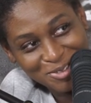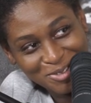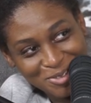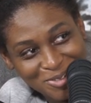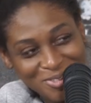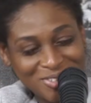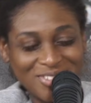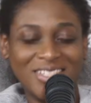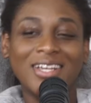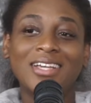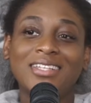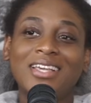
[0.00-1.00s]
it?
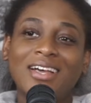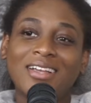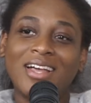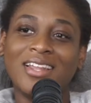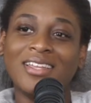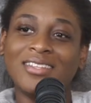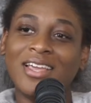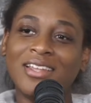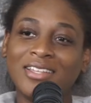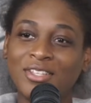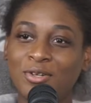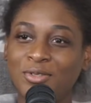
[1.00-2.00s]
Yeah, I like I
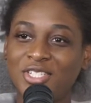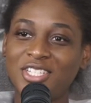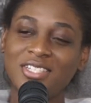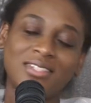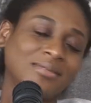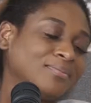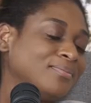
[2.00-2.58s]
like the OGs.